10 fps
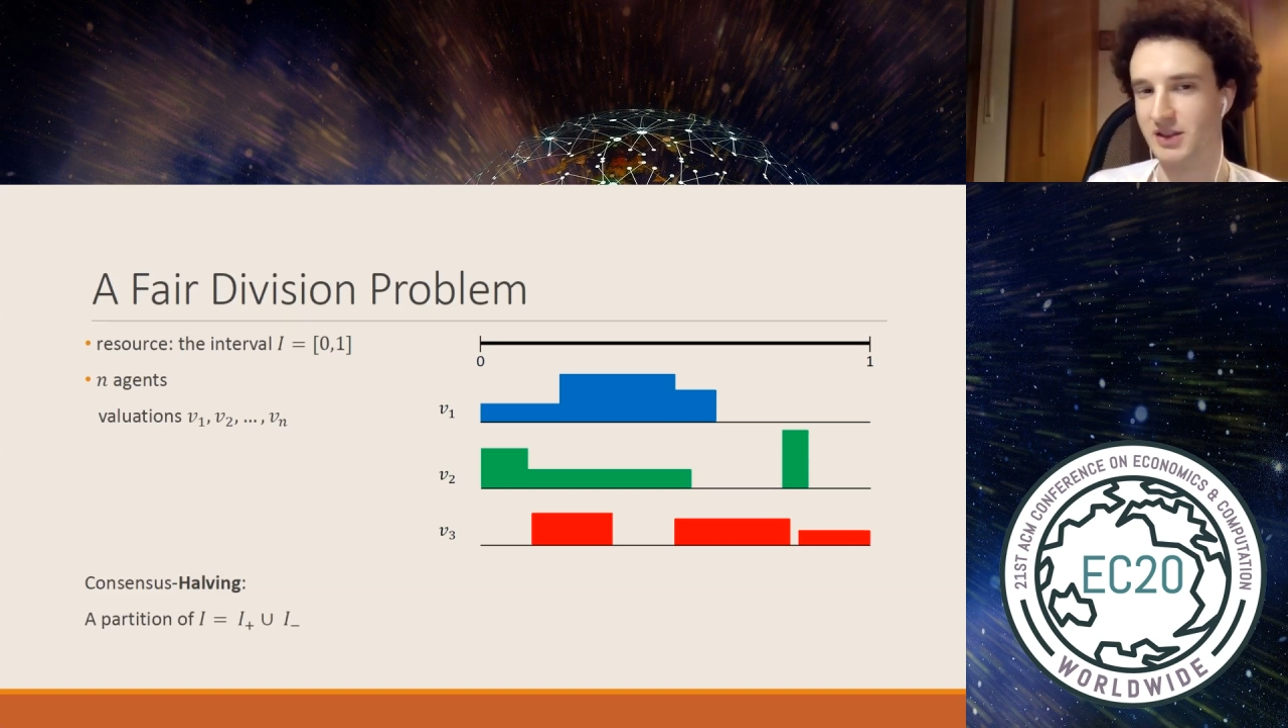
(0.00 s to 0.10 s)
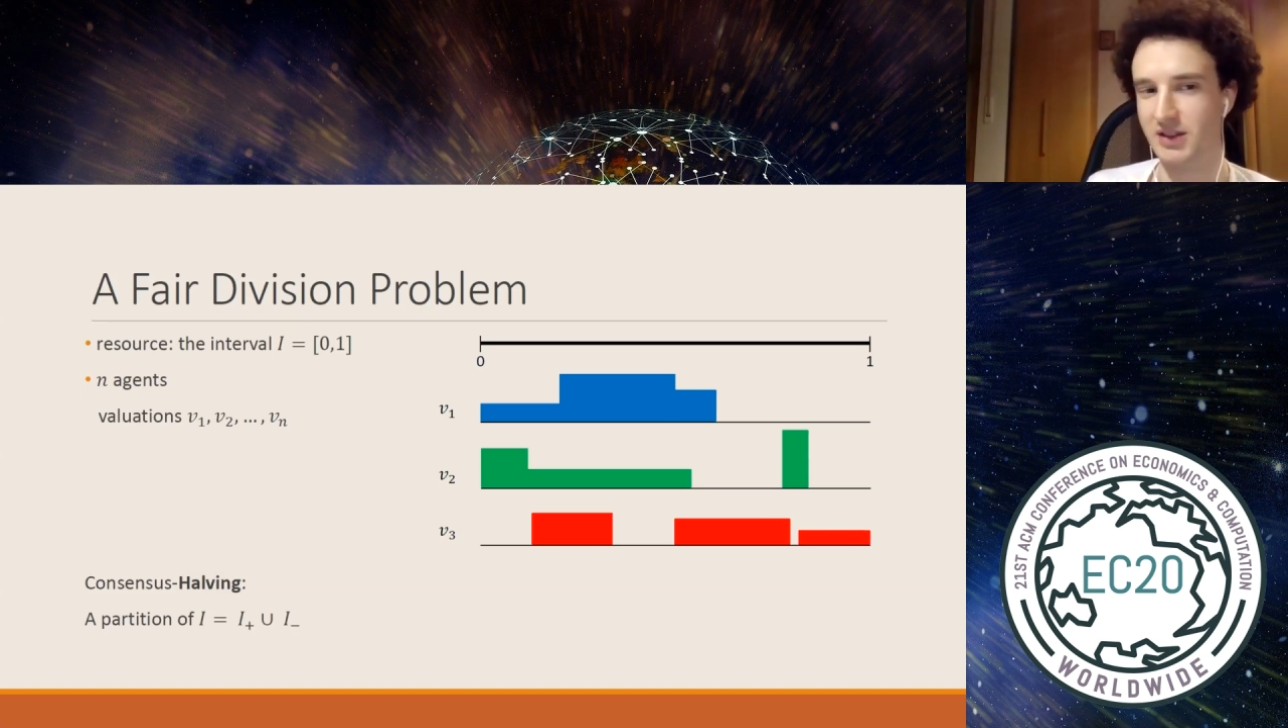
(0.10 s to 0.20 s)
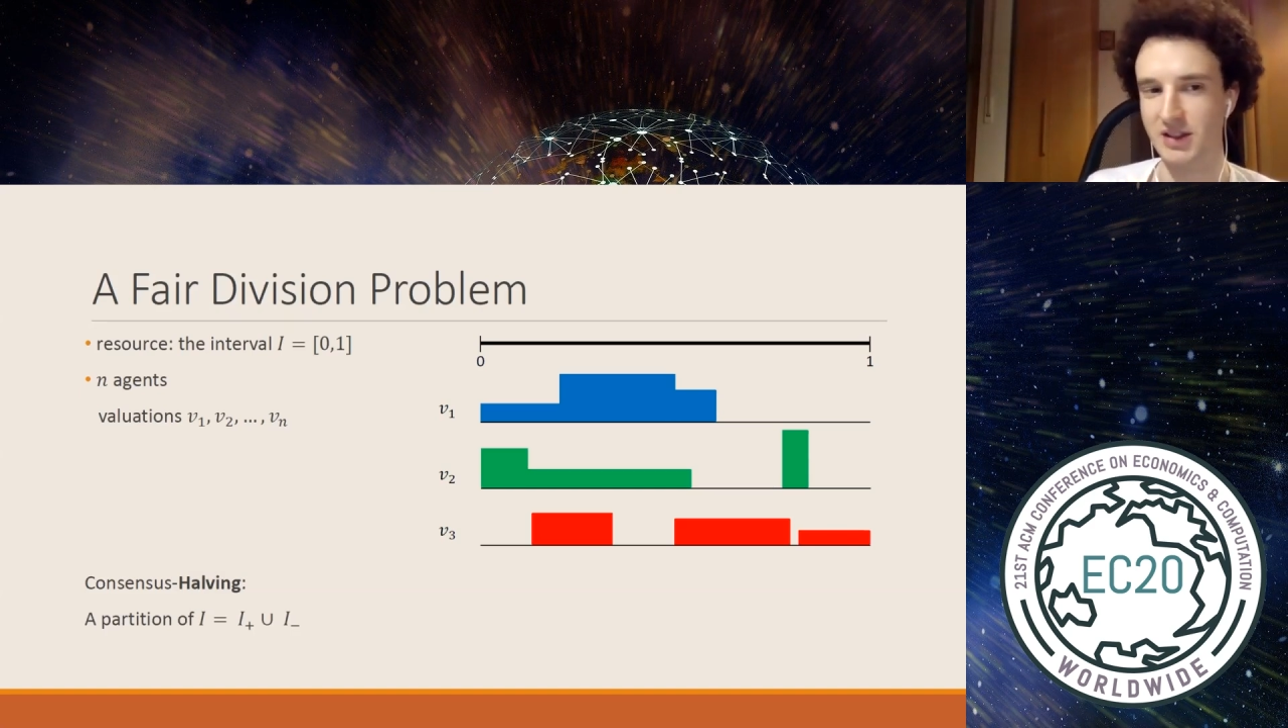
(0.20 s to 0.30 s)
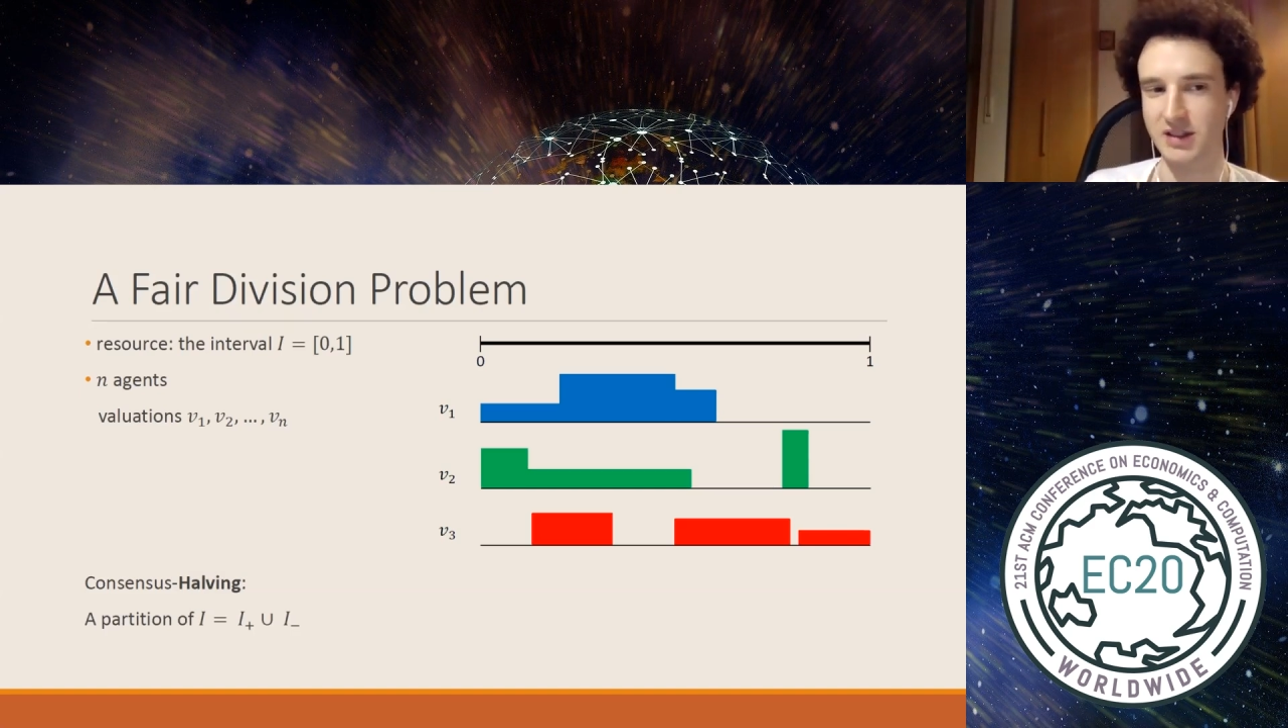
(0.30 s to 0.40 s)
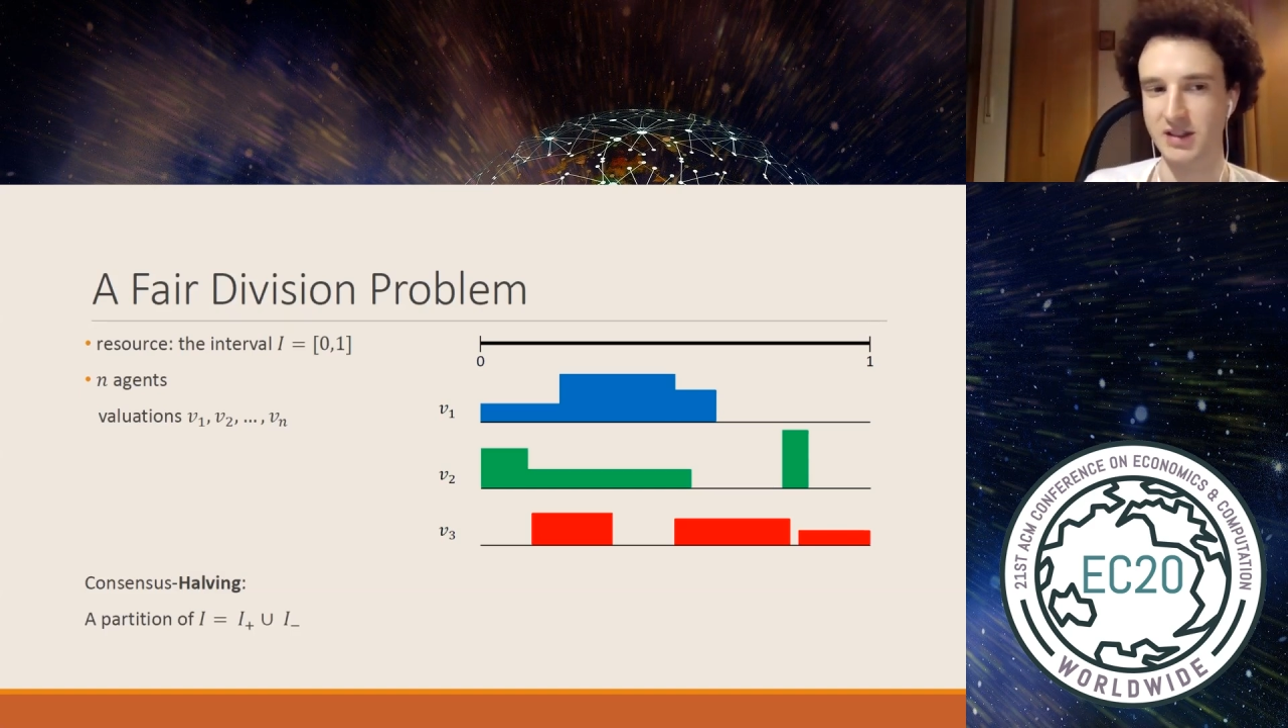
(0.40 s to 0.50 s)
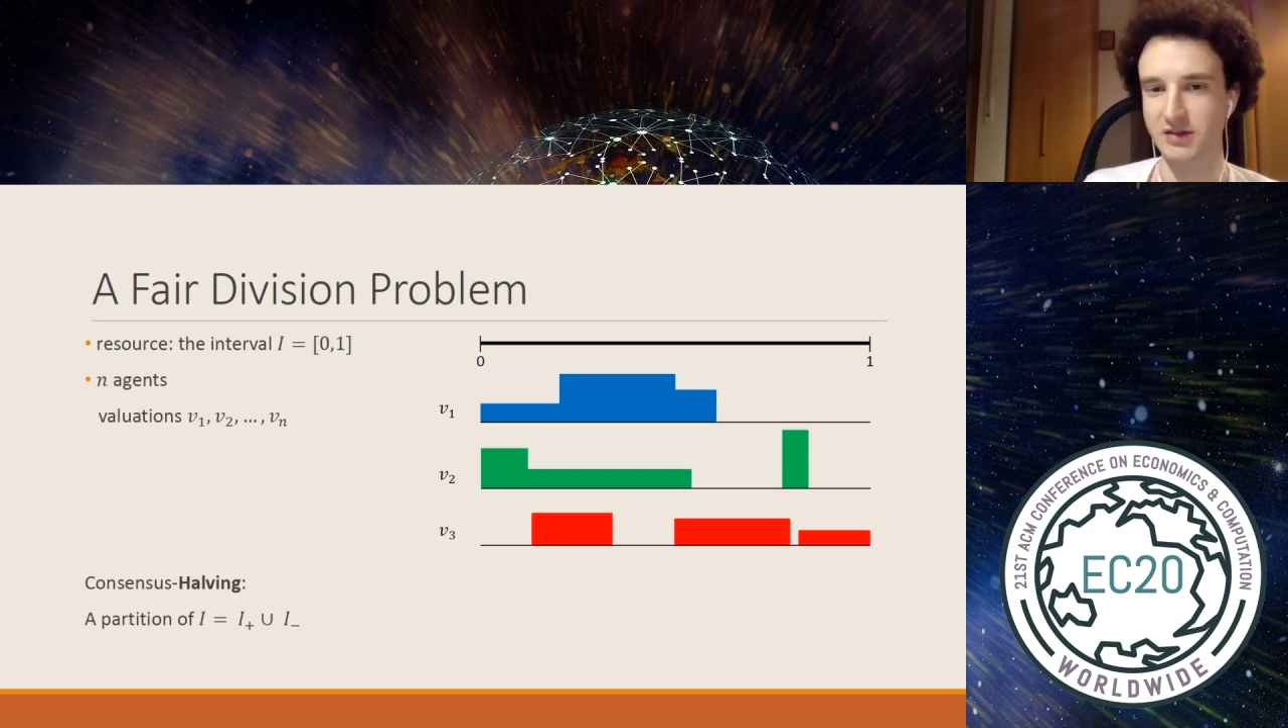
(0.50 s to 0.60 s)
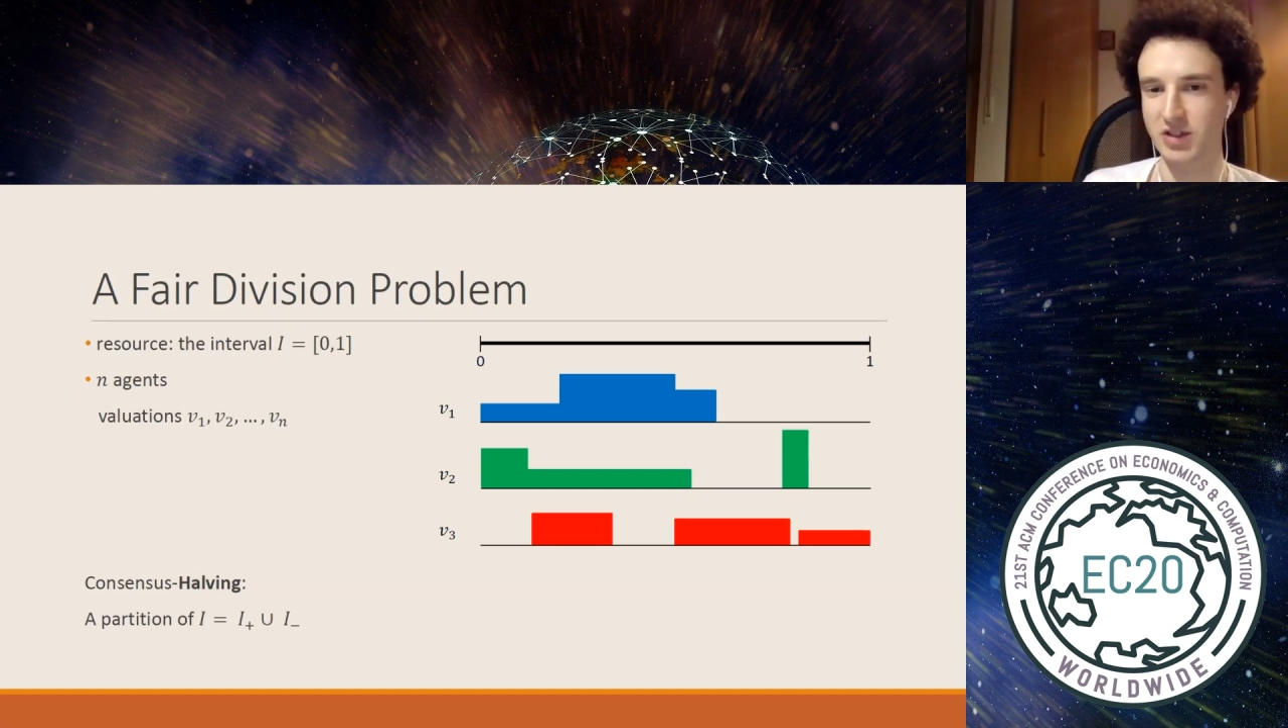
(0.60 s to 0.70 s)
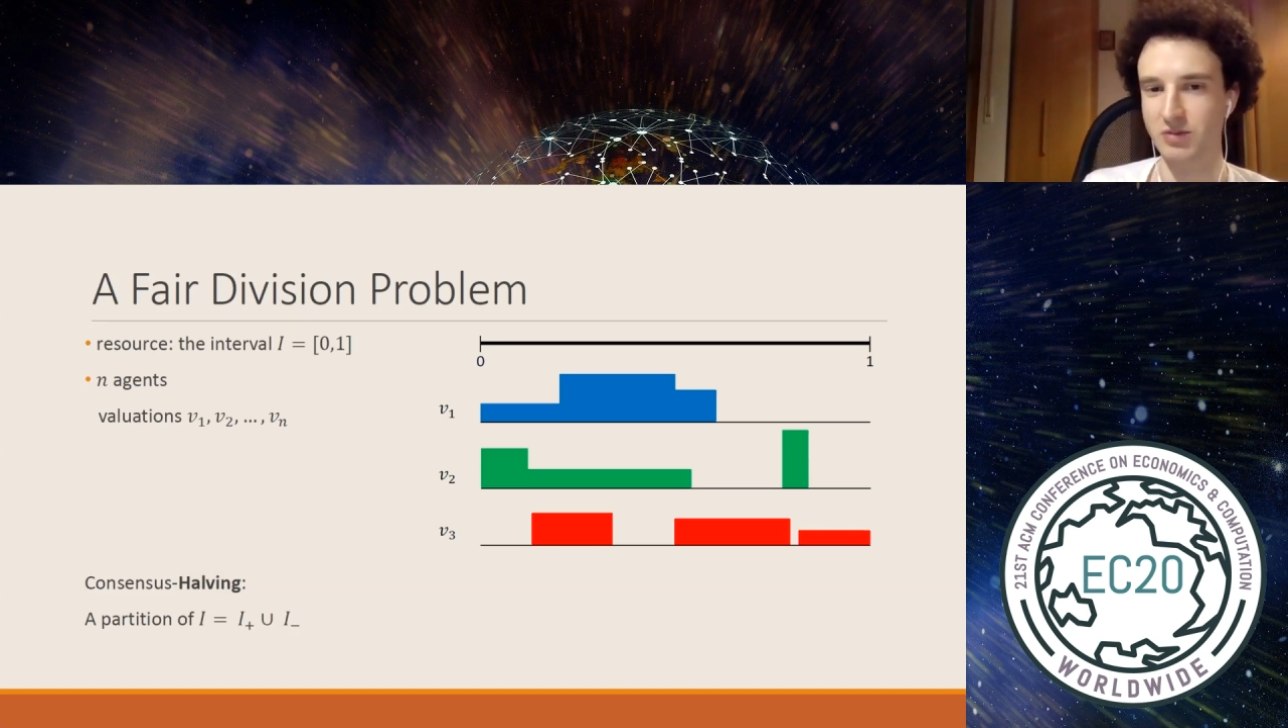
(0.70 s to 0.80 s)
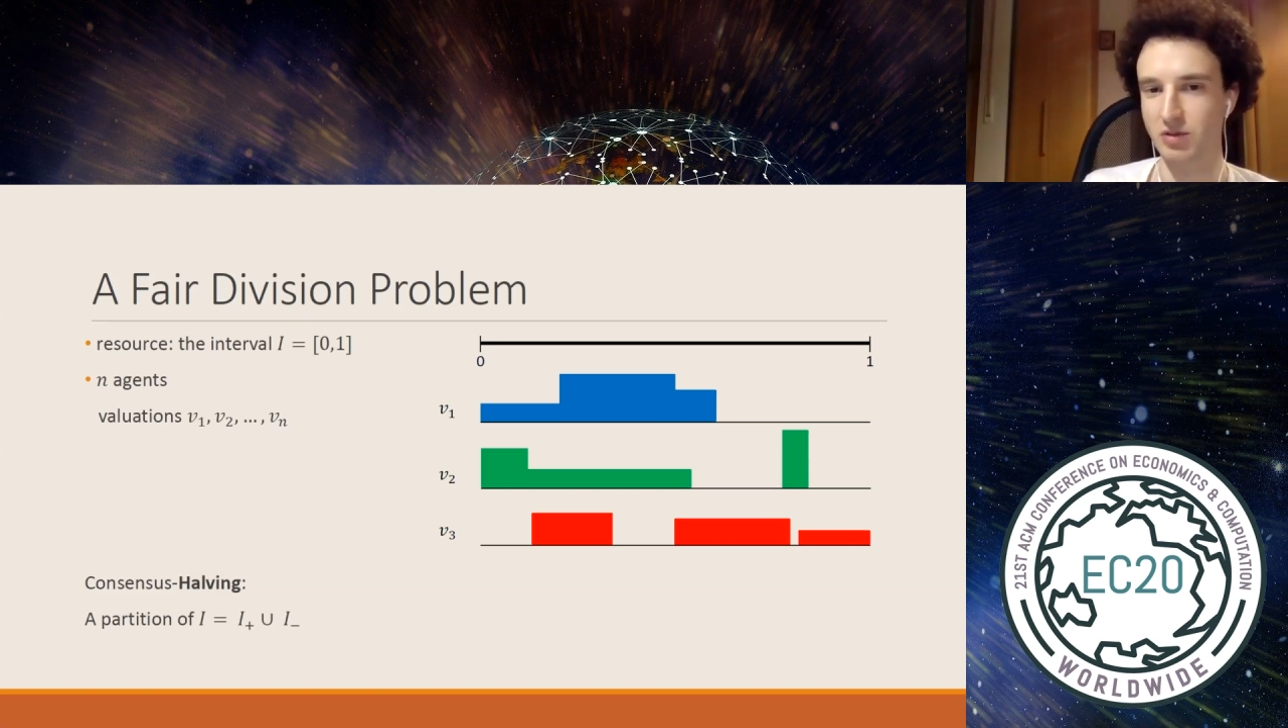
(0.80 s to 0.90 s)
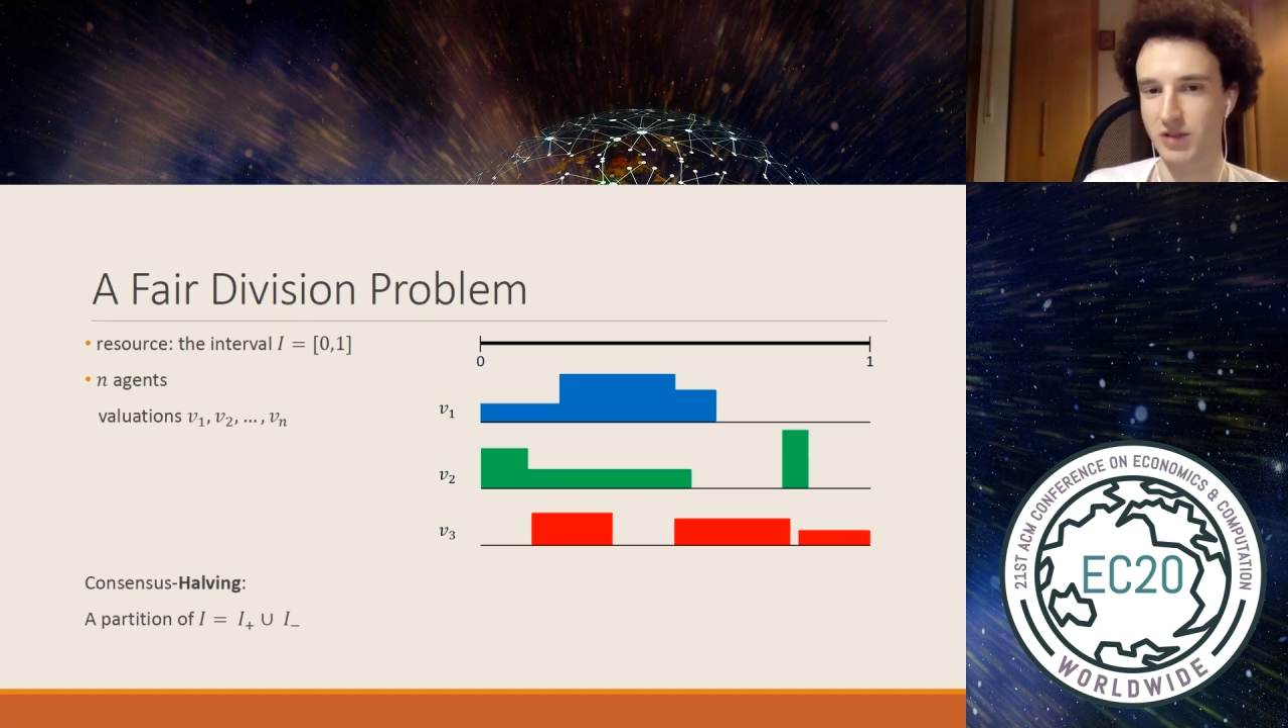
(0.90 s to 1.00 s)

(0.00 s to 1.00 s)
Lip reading: the divisible